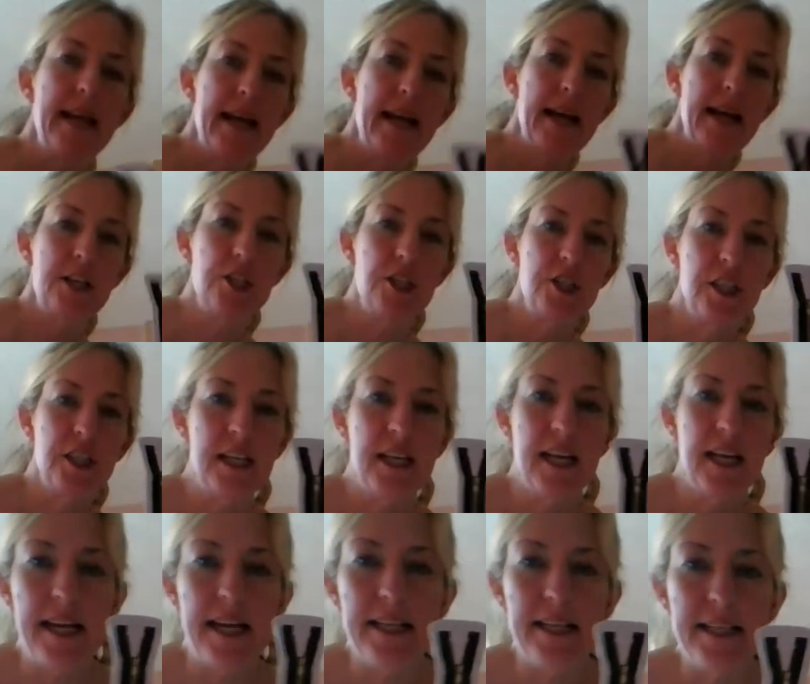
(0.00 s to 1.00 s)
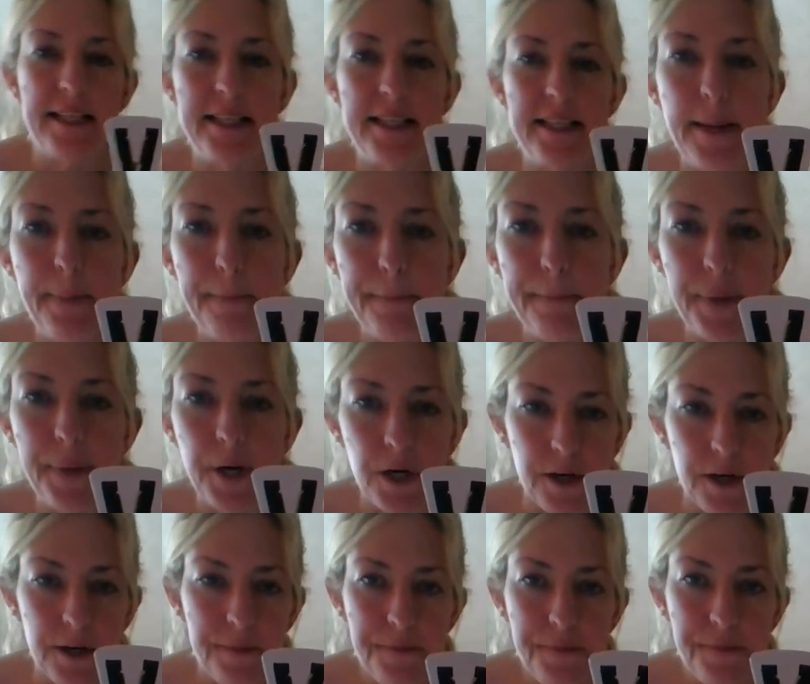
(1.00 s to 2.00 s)
You friends
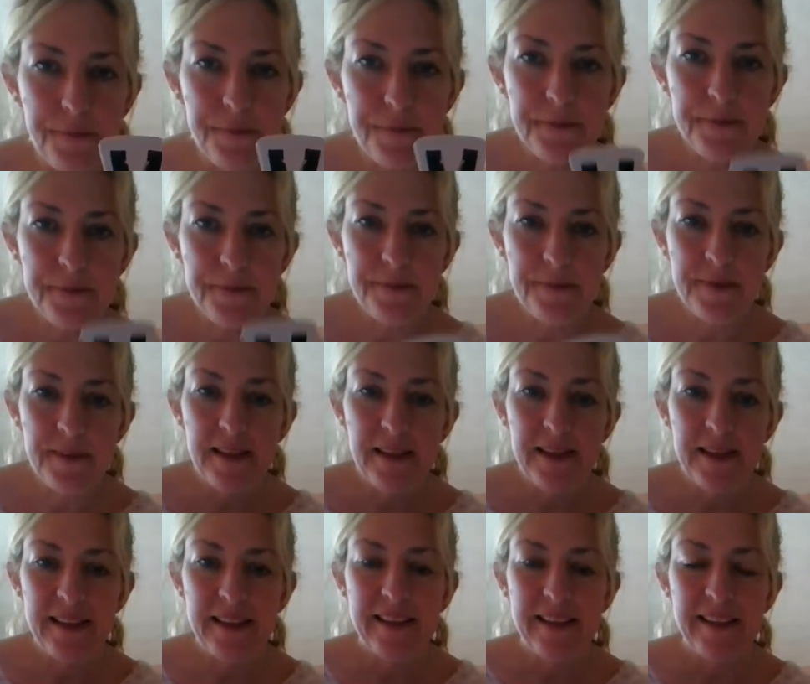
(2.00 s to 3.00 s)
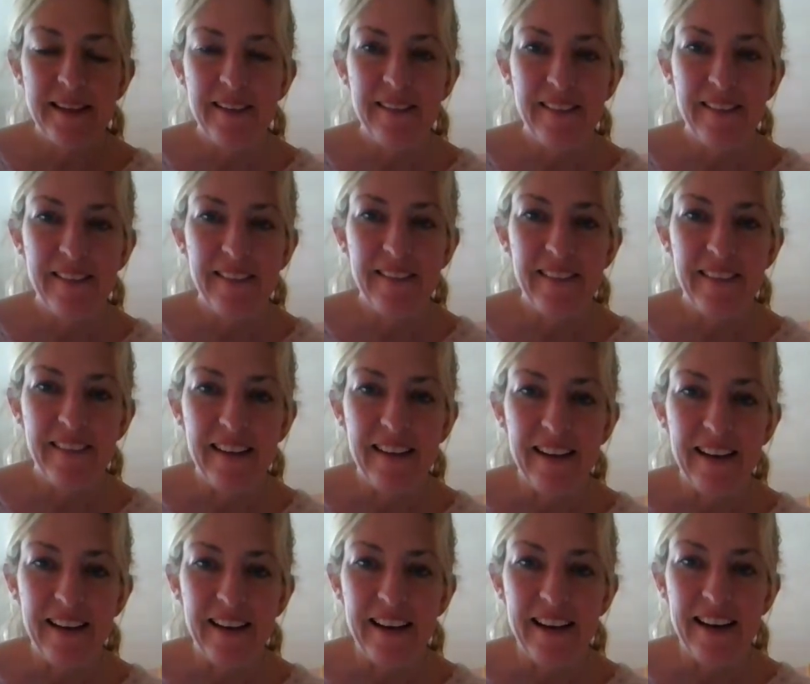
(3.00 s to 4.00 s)
have zippers on your
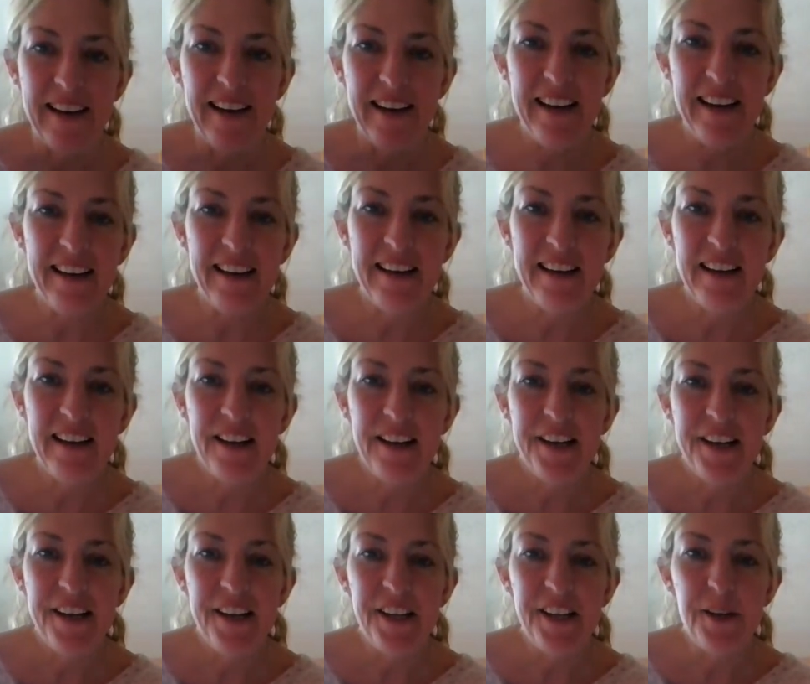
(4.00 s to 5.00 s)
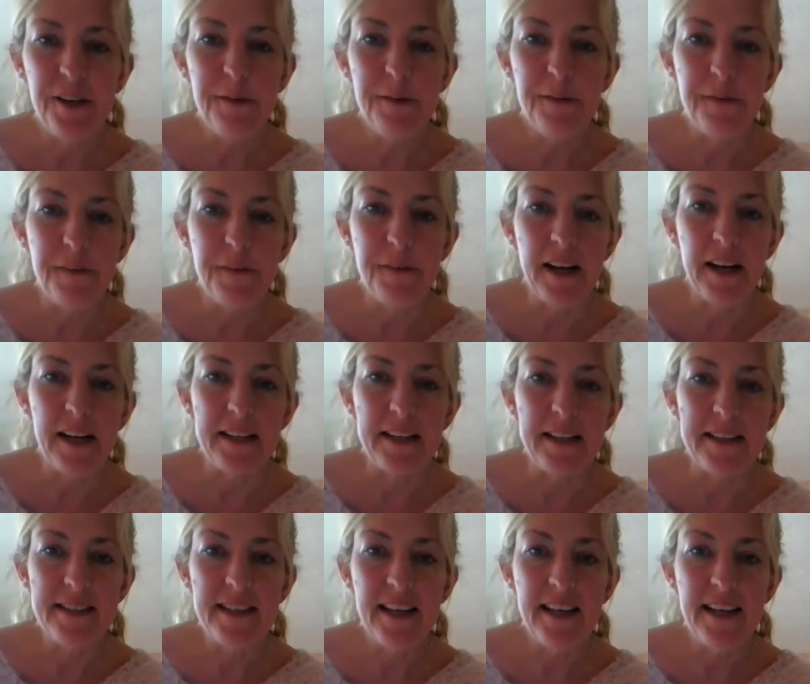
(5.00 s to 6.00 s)
jackets, and you know how to
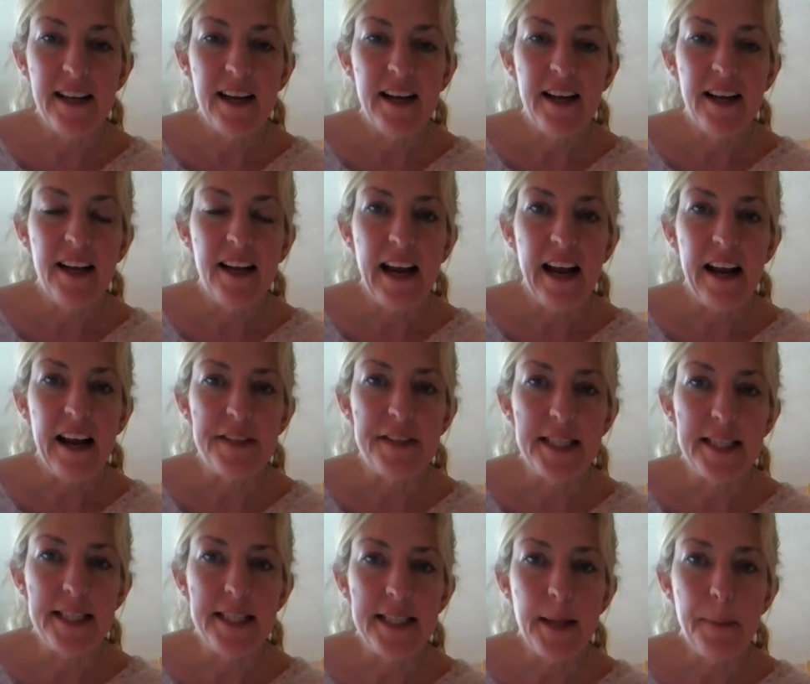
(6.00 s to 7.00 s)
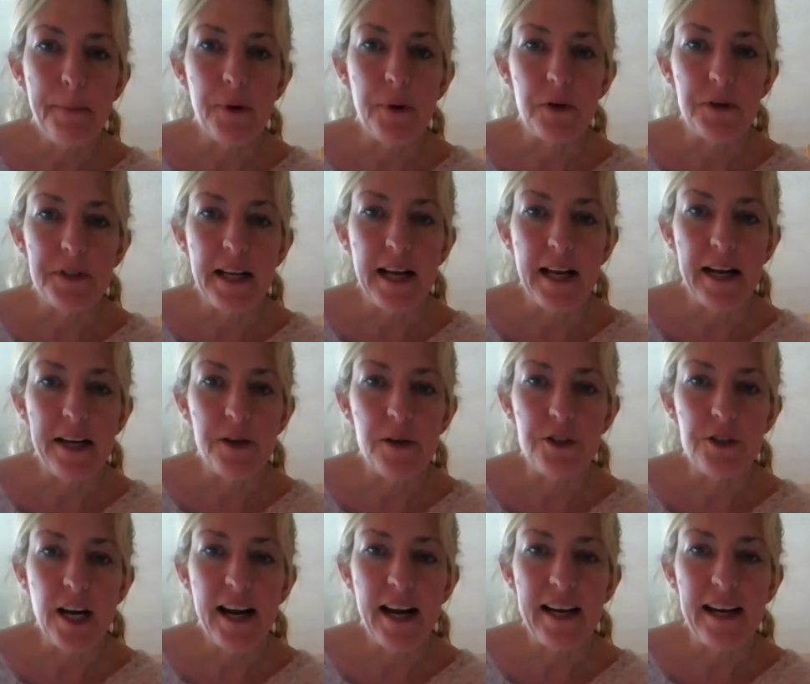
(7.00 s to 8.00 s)
zipper. Zipper begins with Z.
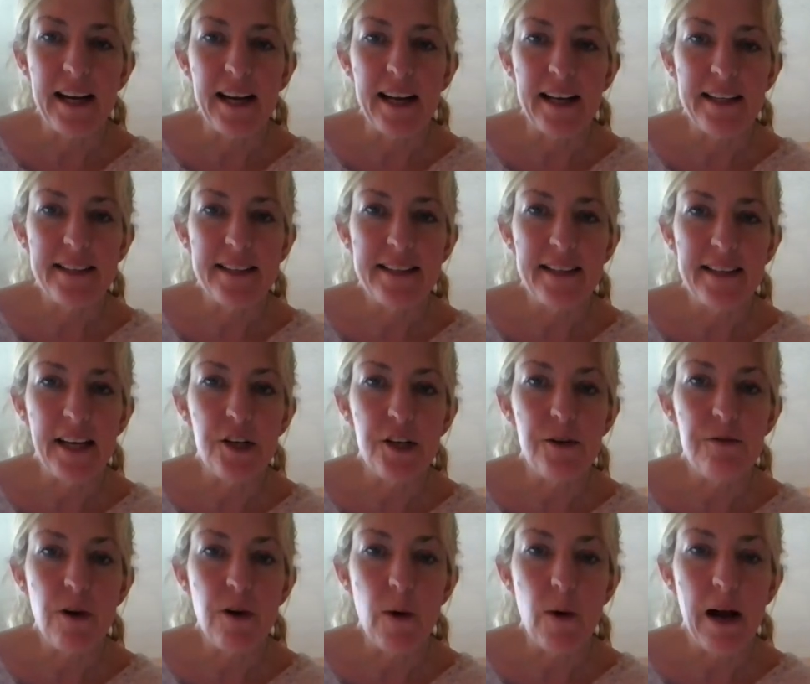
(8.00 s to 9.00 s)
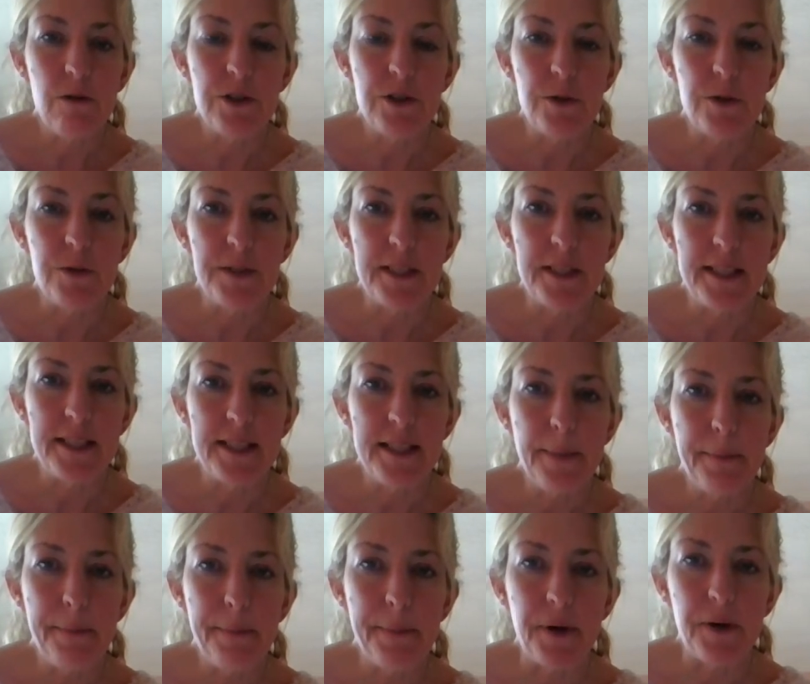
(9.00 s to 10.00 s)
Okay.
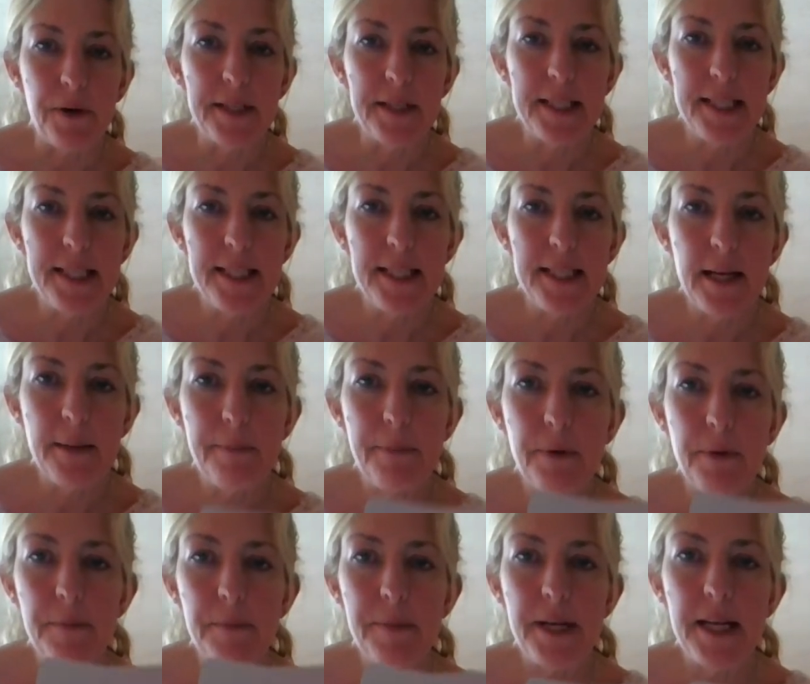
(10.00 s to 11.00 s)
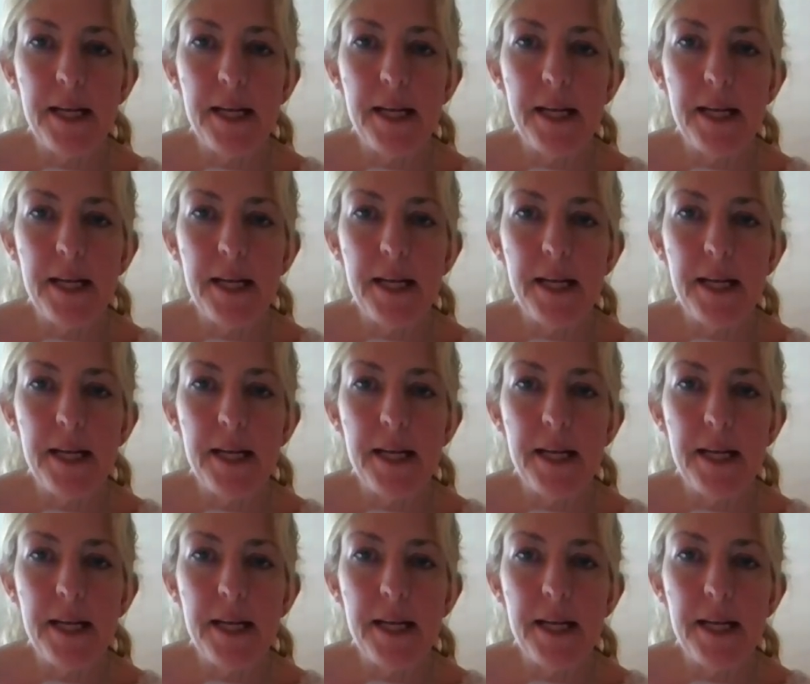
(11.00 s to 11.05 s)
Zebra, zipper.